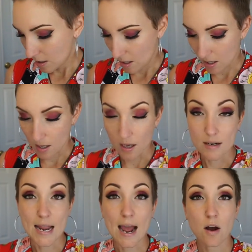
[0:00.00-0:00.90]

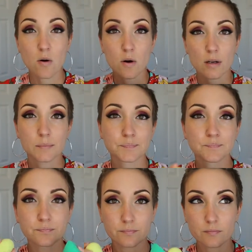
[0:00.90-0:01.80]
Now,
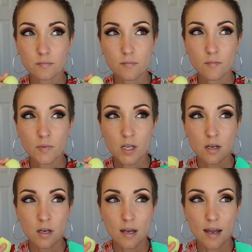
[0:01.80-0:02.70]

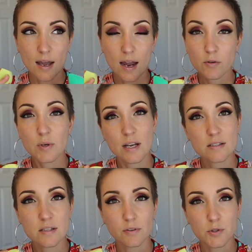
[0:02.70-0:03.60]
everyone has
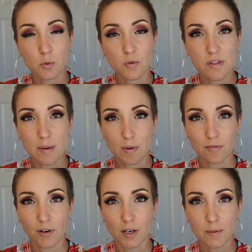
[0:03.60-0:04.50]
a different tool that they
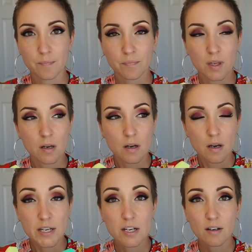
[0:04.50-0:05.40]
prefer.
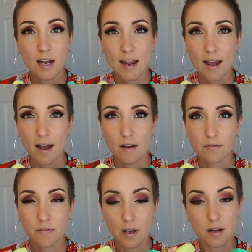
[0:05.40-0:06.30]
Here I
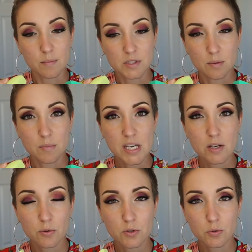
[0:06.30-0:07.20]
have some
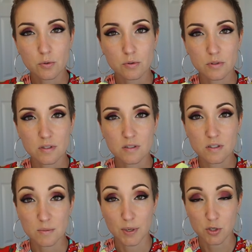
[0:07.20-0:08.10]
EcoTools
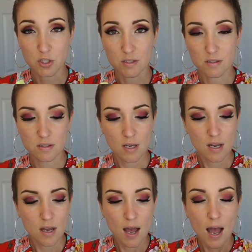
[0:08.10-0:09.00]
sponges.
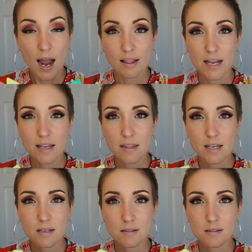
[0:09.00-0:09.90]
I like
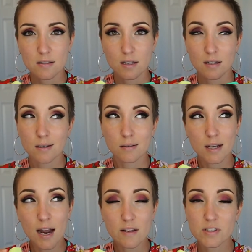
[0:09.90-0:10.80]
these
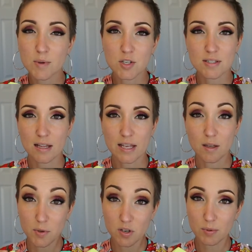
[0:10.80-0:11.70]
kind of as much as I like
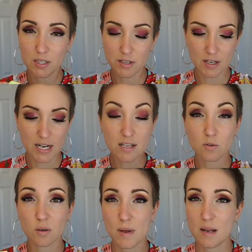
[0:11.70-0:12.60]
the Beauty Blender. Any
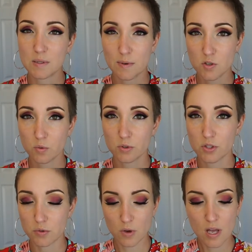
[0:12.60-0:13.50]
sort of makeup sponge will
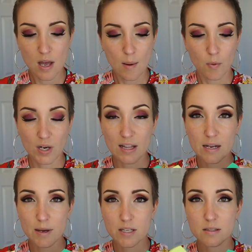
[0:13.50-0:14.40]
do, but what I like
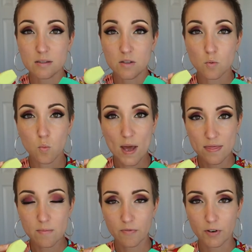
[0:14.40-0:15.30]
about these is you wet
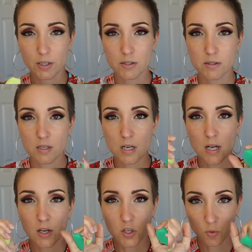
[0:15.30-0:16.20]
them first,
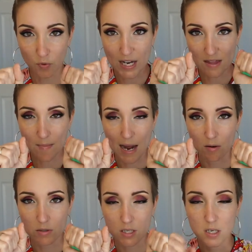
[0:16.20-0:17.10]
you wring them
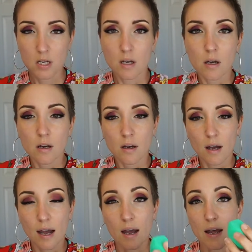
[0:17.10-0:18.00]
out,
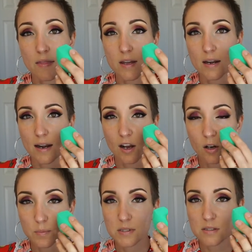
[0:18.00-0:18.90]
and then it
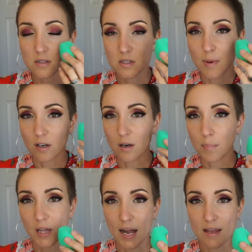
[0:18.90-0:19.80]
helps to better
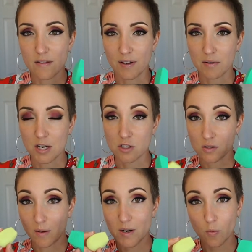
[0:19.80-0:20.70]
apply the foundation.
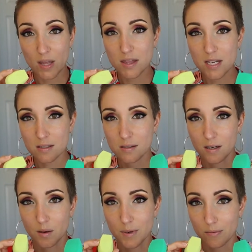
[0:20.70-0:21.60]
So I'm gonna wet these
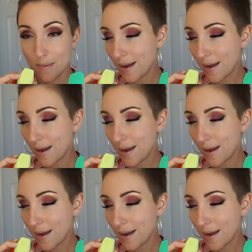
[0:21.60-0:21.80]
and I'll be right